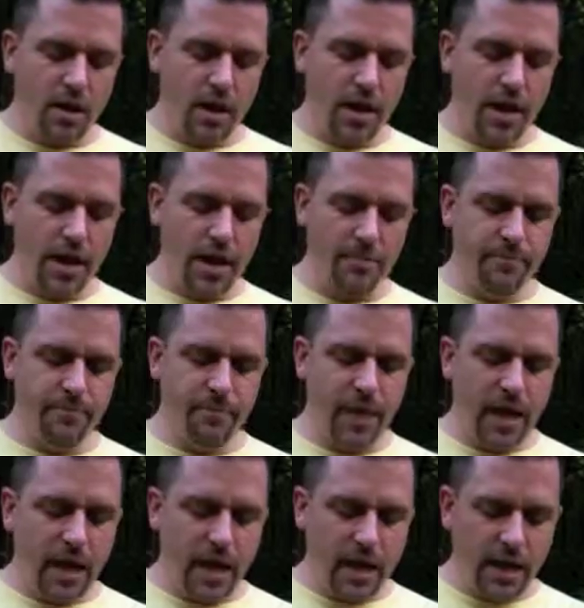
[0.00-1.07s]

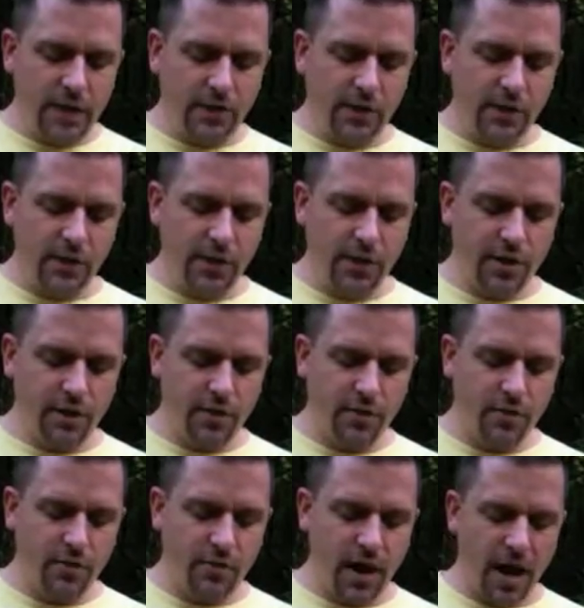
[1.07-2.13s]
And
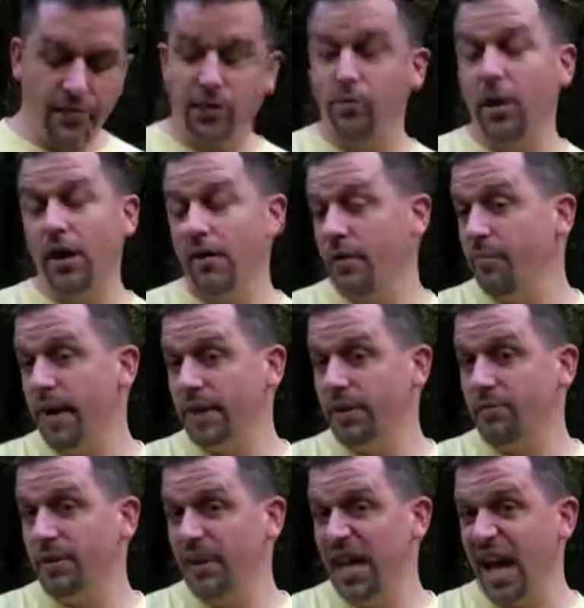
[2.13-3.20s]
so after a while they packed
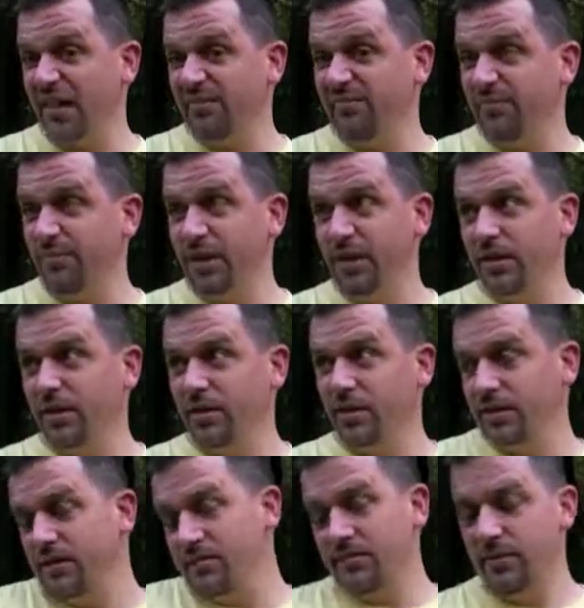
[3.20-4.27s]
up and left
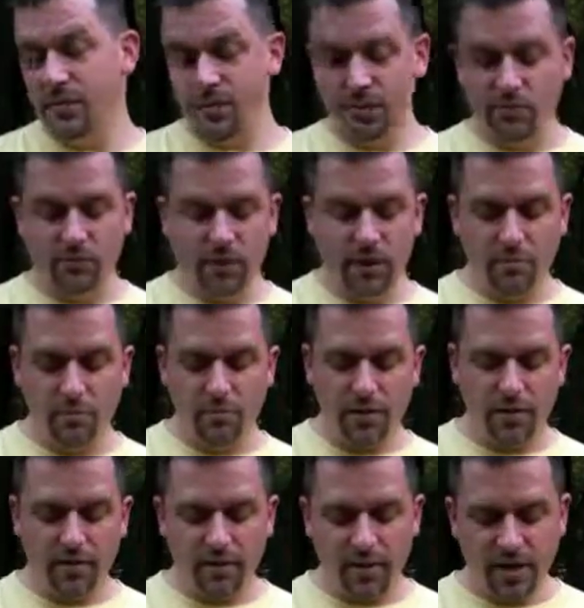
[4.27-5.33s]
because there wasn't really a
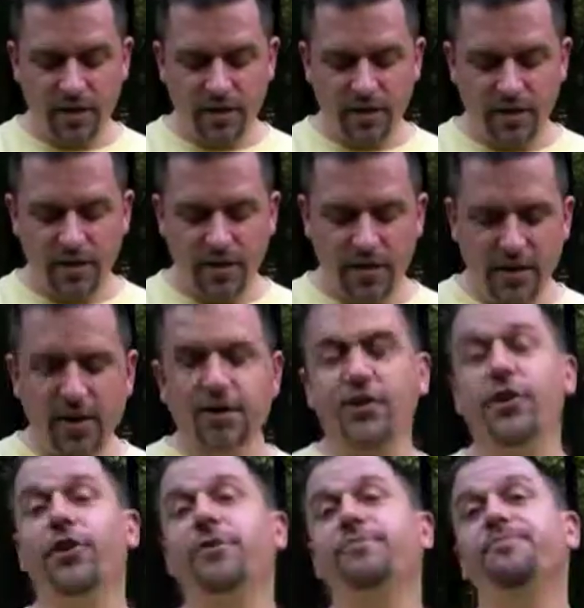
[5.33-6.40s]
point of being there.
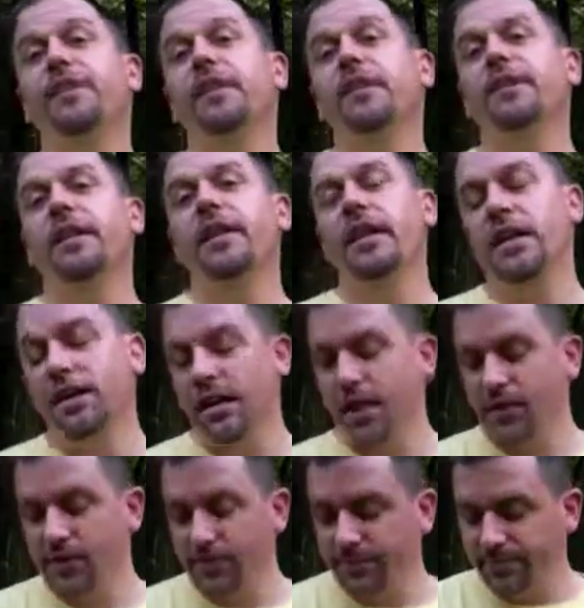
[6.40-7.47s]
So in any
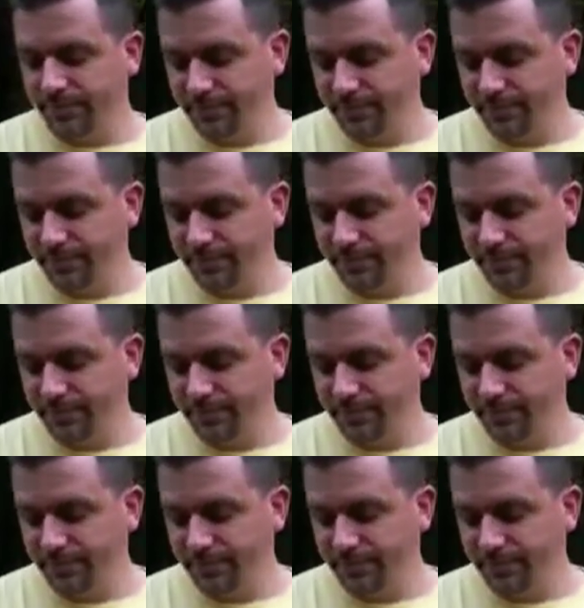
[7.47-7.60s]
case,